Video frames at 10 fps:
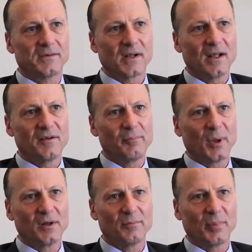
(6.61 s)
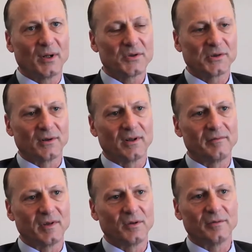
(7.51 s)
Kind of part and parcel
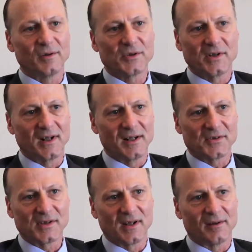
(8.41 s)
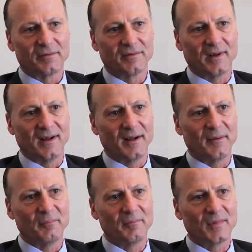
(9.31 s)
of the university itself.
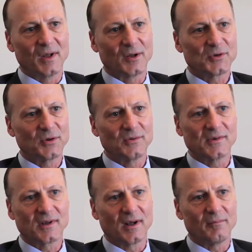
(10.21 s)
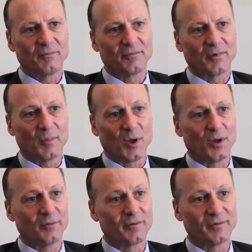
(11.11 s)
Our students come from
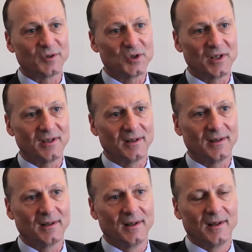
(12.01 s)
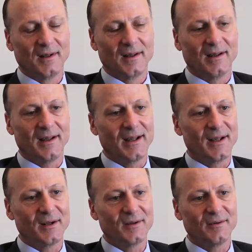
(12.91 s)
all over Virginia
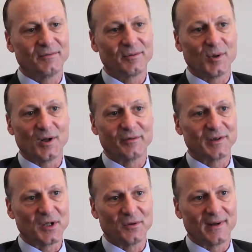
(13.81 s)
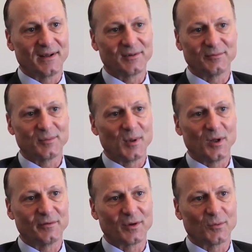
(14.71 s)
and from all over the U.S. and from
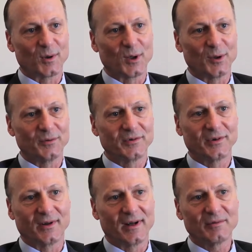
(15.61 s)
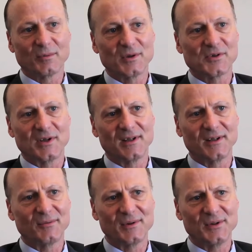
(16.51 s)
all over the world. So everyone's
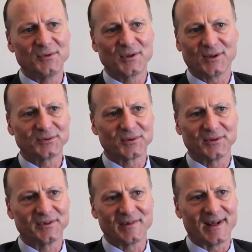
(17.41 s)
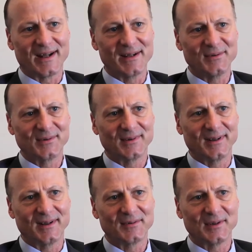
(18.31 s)
dealing with new cultural divides.
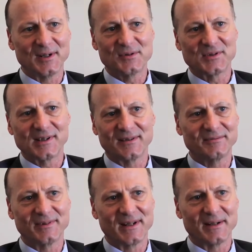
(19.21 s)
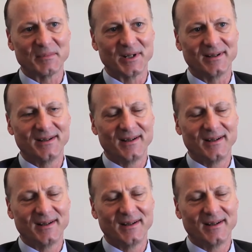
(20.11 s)
It's an interesting phenomenon.